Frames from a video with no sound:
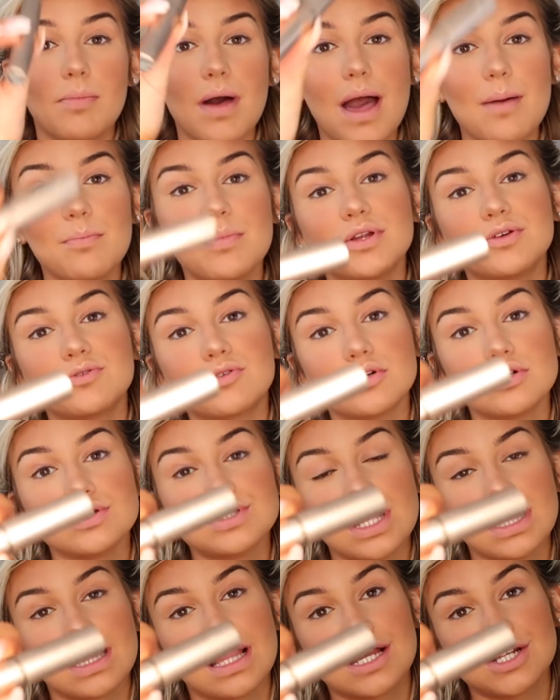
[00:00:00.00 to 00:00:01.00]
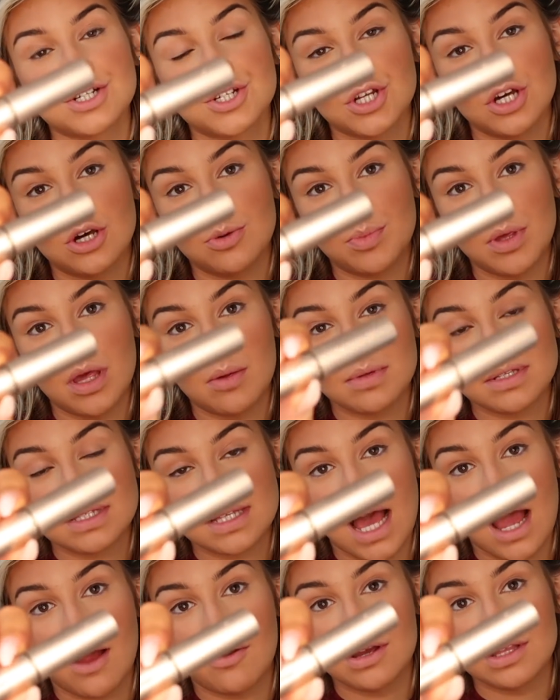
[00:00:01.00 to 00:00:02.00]
Bare Minerals Lashtopia
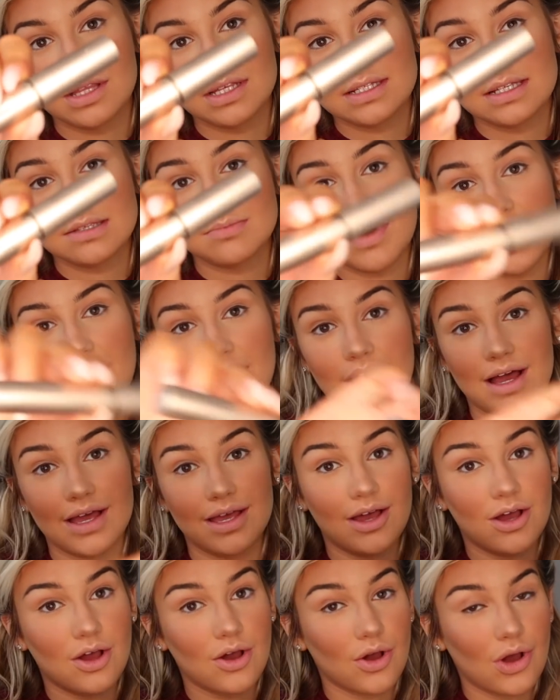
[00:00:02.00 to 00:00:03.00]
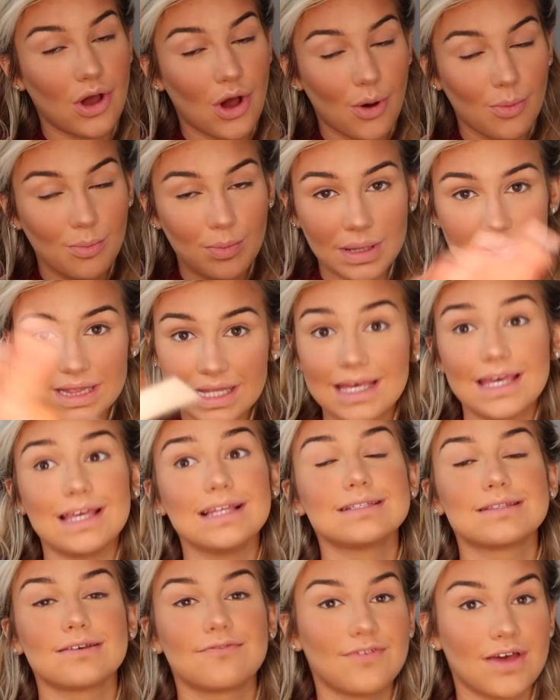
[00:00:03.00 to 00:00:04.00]
mascara. This is my
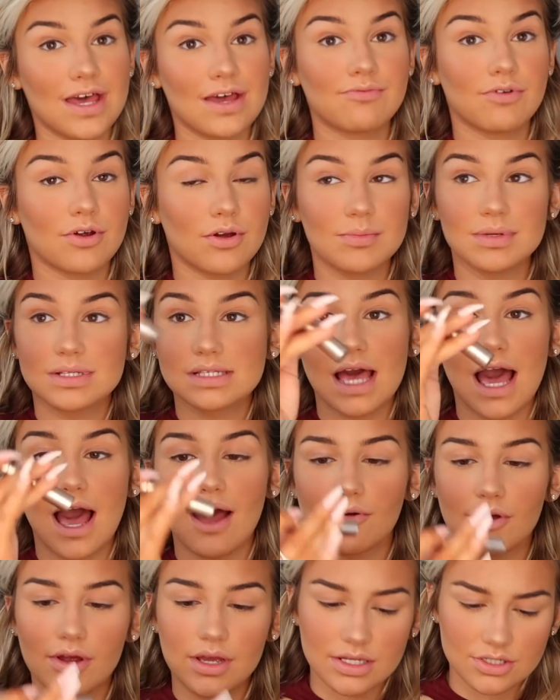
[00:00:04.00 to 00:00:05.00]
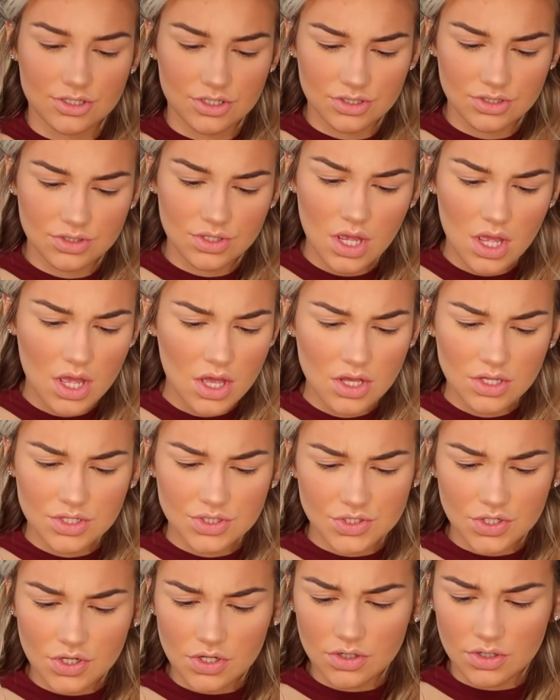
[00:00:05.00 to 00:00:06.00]
complete favourite mascara. It's just
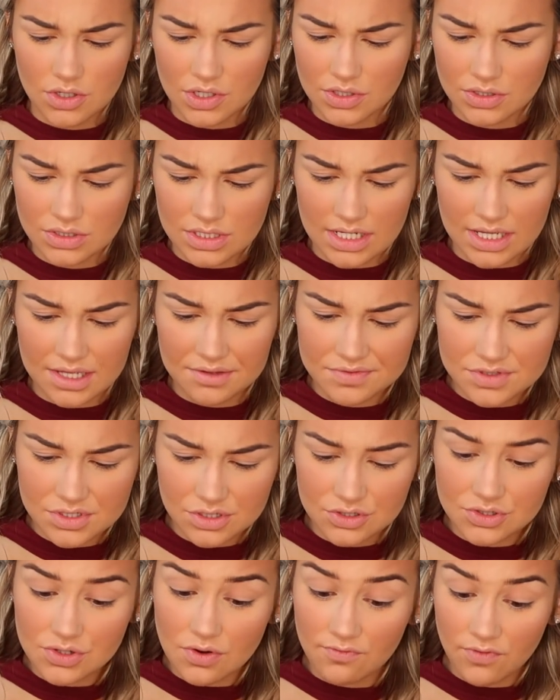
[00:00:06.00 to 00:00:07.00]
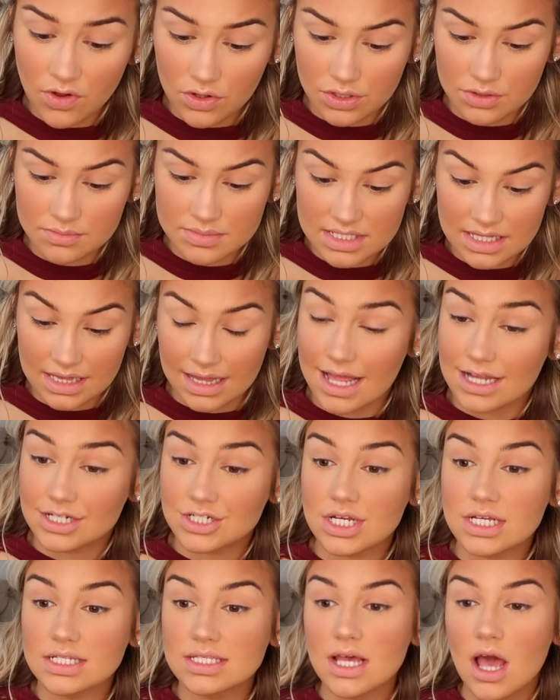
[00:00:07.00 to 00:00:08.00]
so good. It gives such volume to the
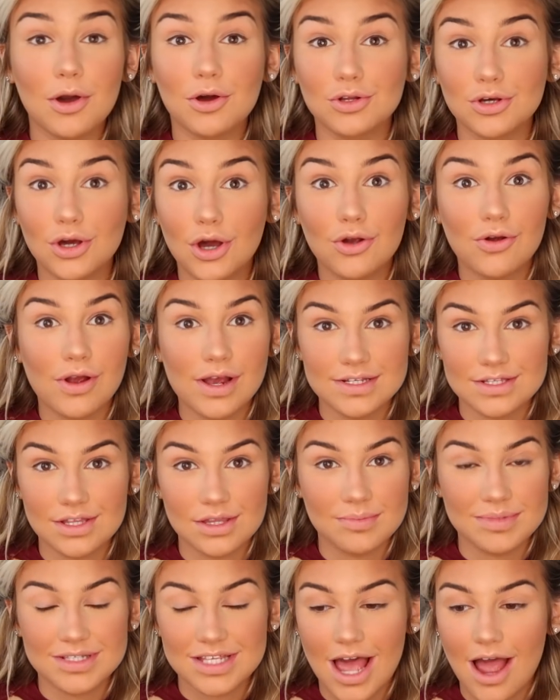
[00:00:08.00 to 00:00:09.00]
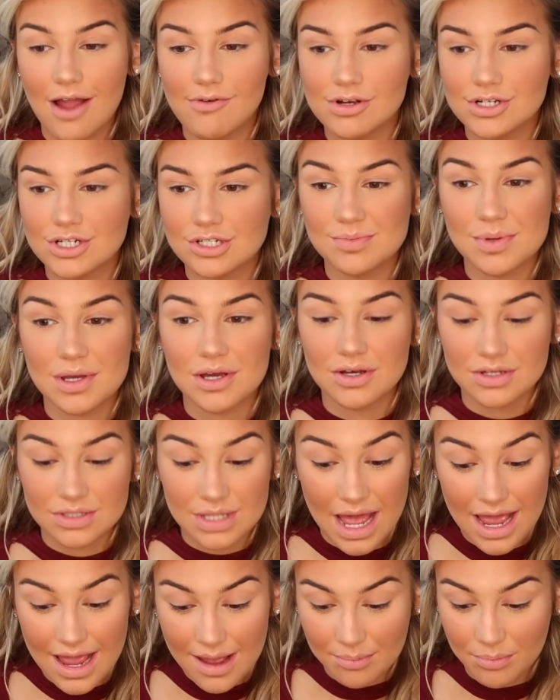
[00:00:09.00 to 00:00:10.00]
lashes. I'm not going to go crazy on the mascara just
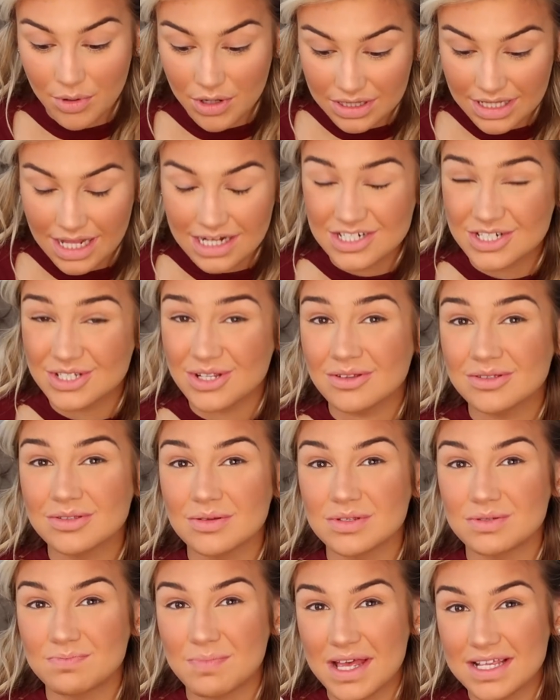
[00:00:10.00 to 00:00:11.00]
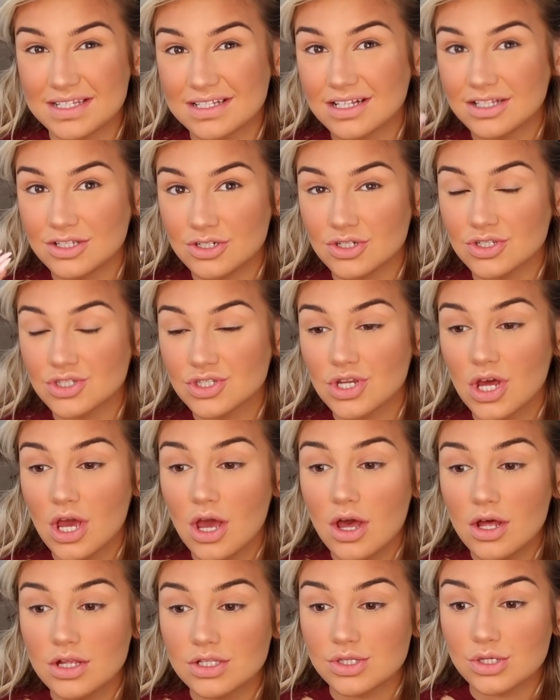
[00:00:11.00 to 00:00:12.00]
because I am putting lashes on, so it's basically just
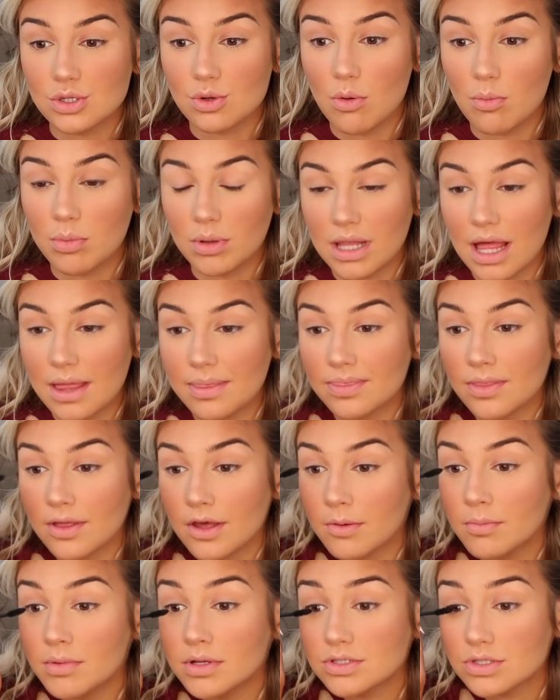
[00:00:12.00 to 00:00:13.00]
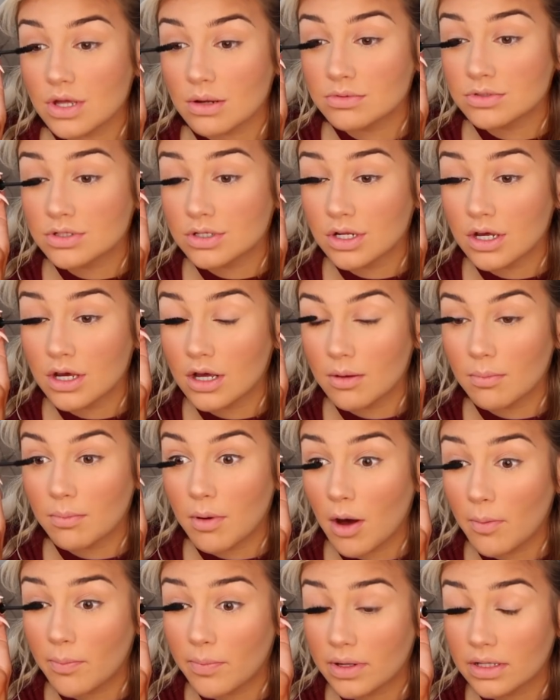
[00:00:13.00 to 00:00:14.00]
to blend them. So I'm just going to
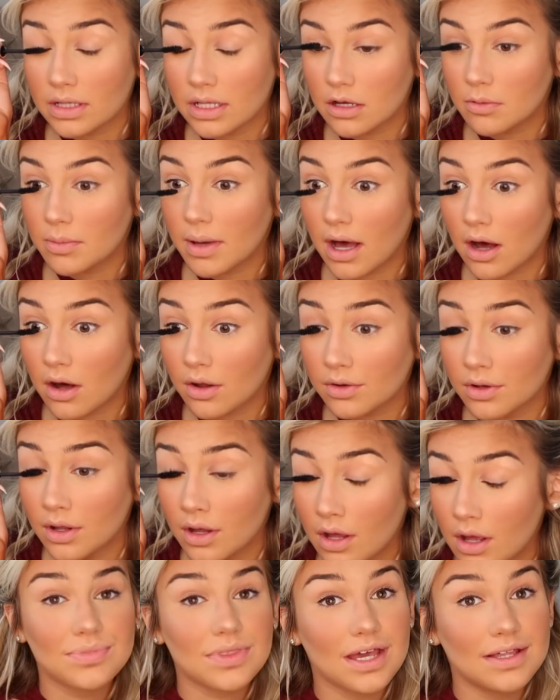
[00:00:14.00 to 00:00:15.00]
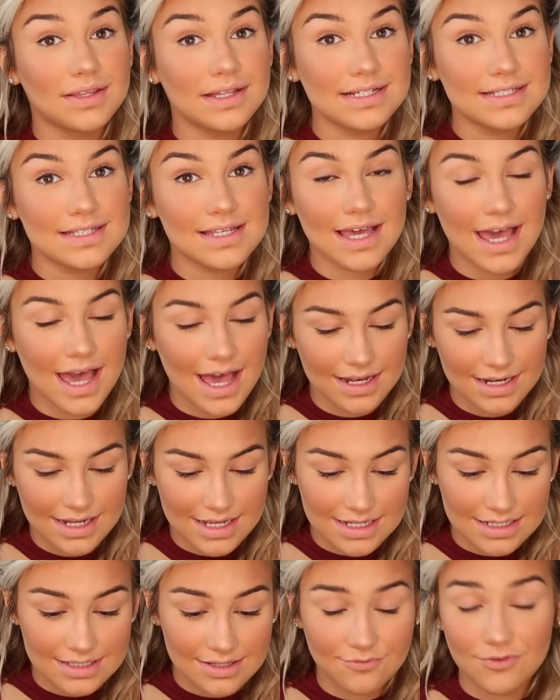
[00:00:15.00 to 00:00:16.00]
pop a little bit on. This again
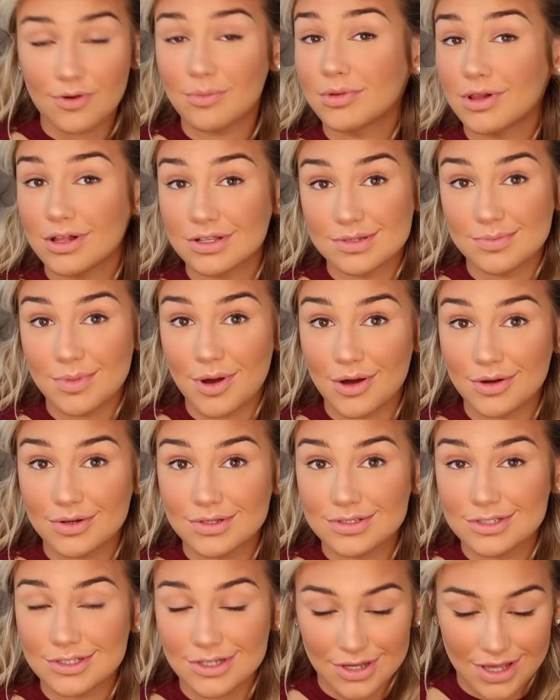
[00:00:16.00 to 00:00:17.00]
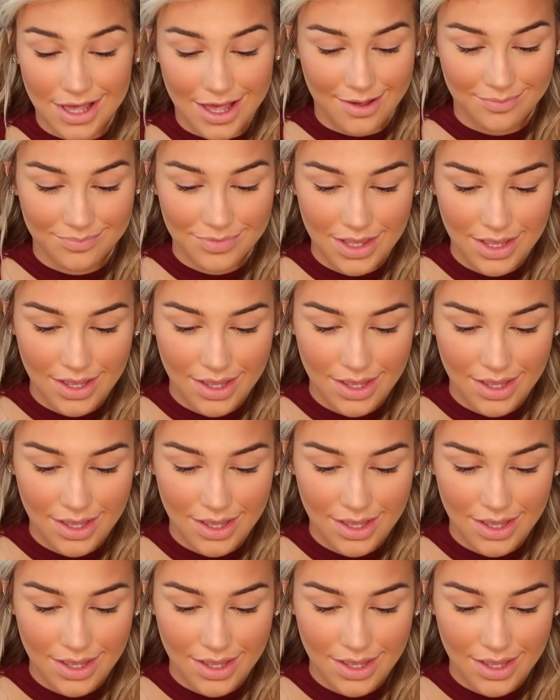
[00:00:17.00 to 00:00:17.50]
is from Glossybox, so yeah.